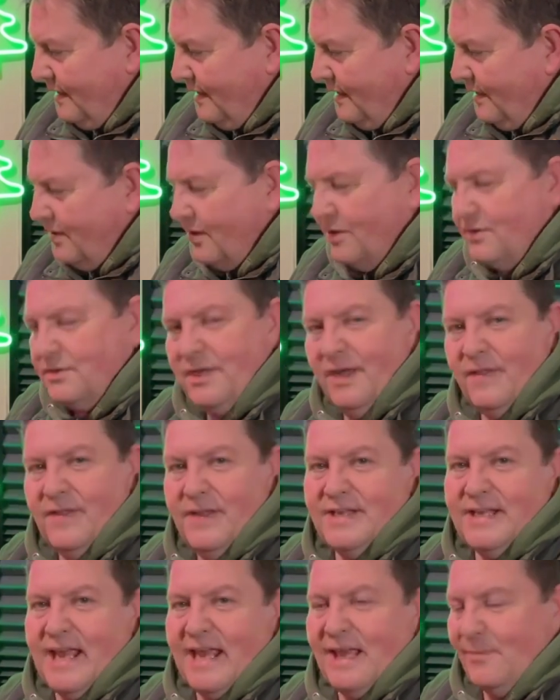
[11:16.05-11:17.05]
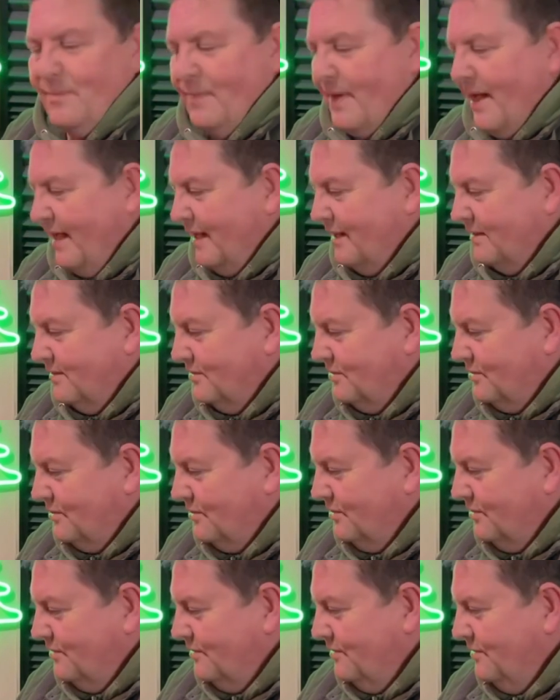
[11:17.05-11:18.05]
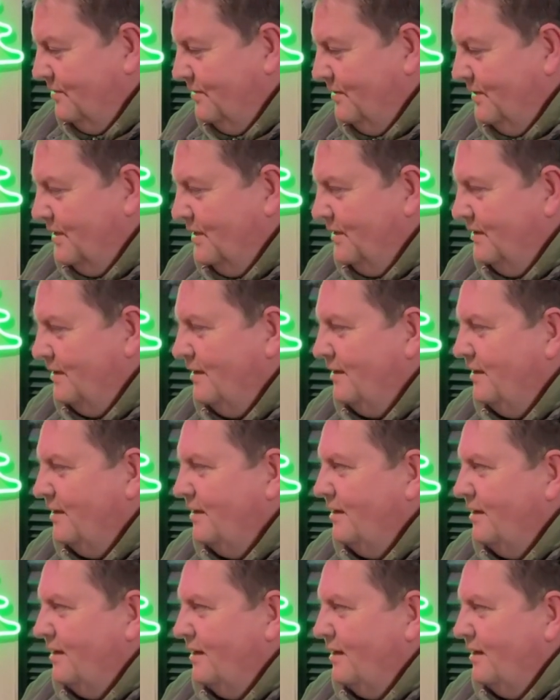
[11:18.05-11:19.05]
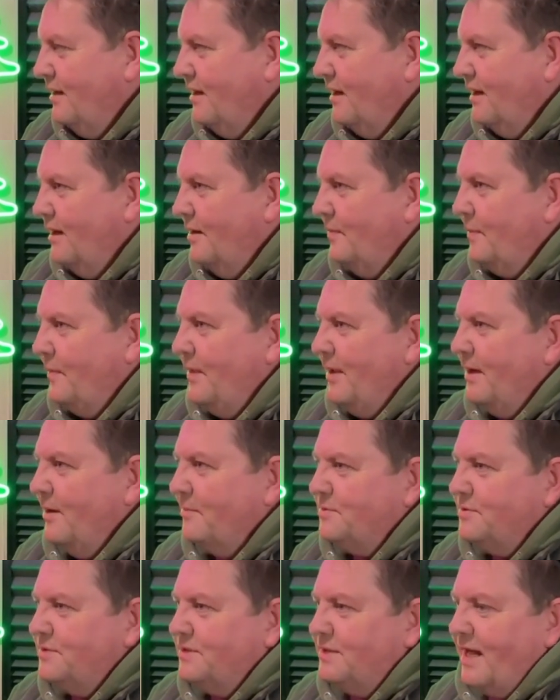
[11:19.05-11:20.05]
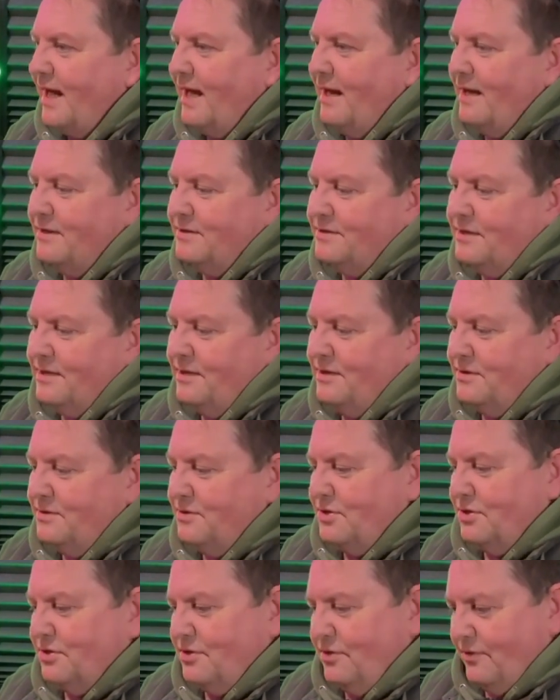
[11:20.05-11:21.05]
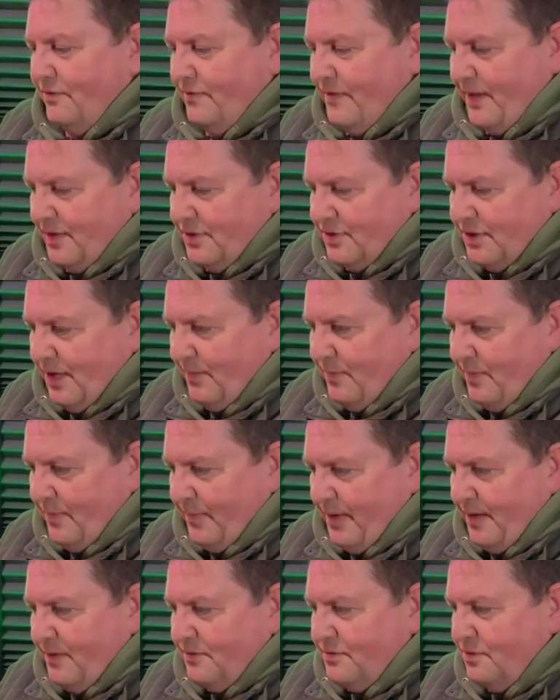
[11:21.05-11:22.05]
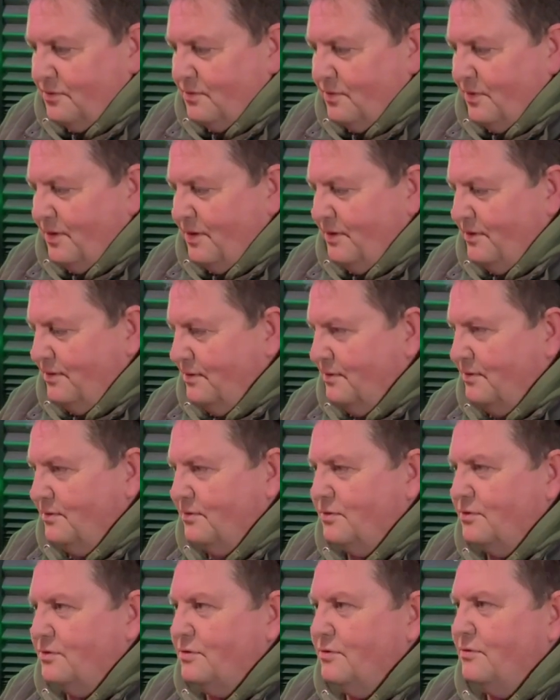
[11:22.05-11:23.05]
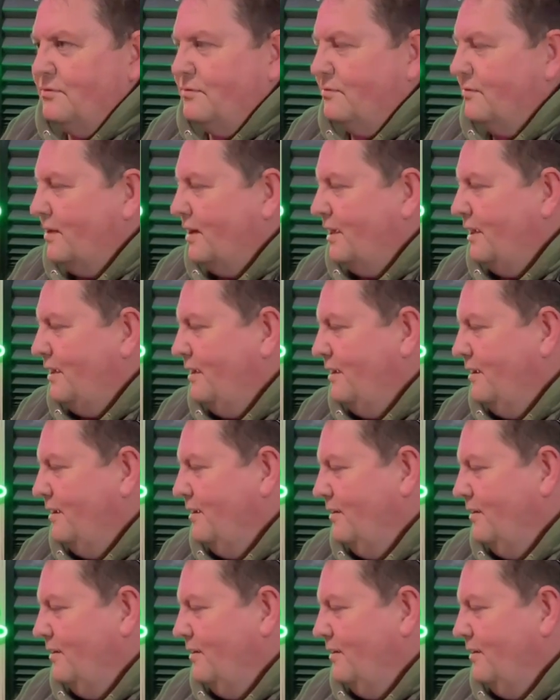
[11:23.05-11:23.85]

It looks like there's 8 paints. I'd be upset. Let's just look for that shape a minute. So there's 1, 2, 3.